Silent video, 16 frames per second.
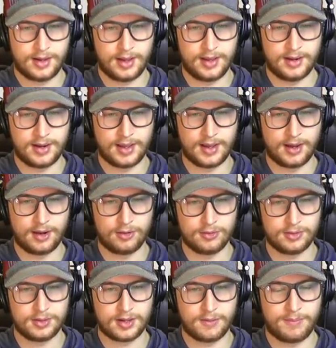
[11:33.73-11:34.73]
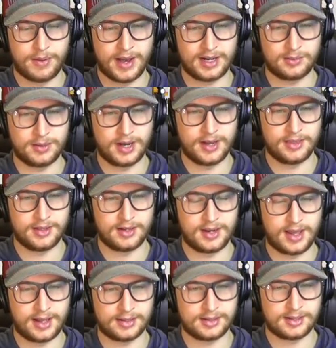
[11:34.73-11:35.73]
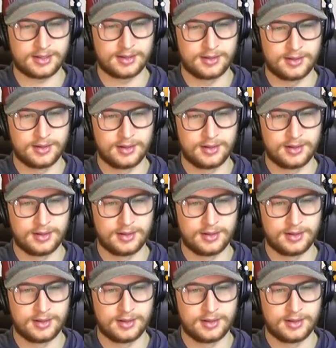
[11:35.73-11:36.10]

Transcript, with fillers: And now, a battle behind the net